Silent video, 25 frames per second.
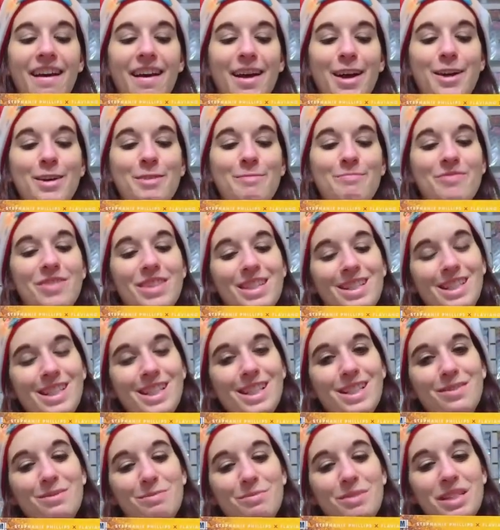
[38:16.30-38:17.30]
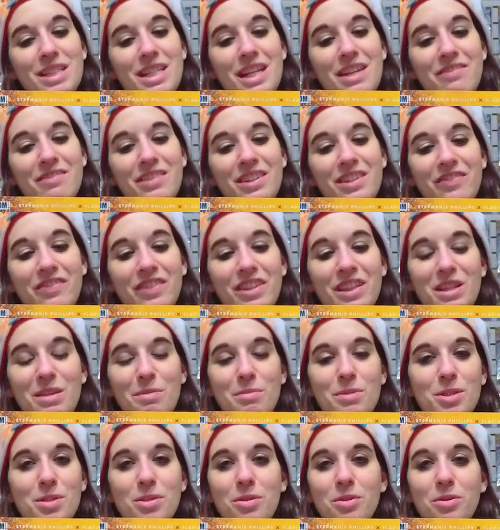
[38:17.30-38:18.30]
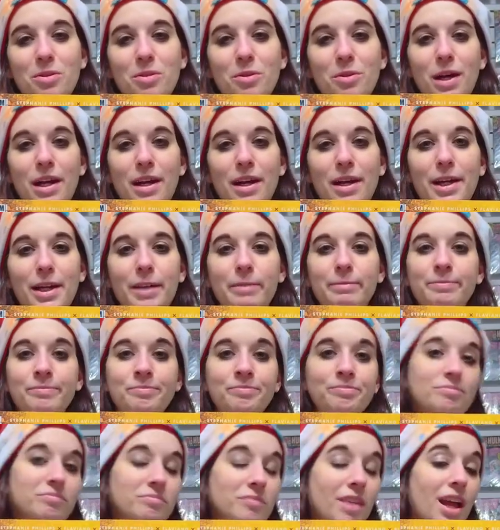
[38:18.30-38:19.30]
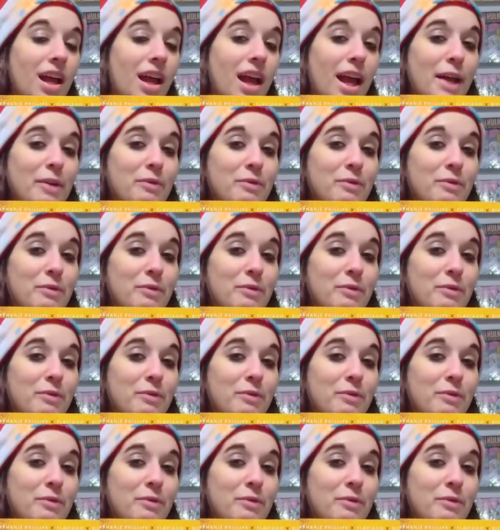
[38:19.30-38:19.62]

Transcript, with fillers: Um, this is from Stephanie Phillips, who um, I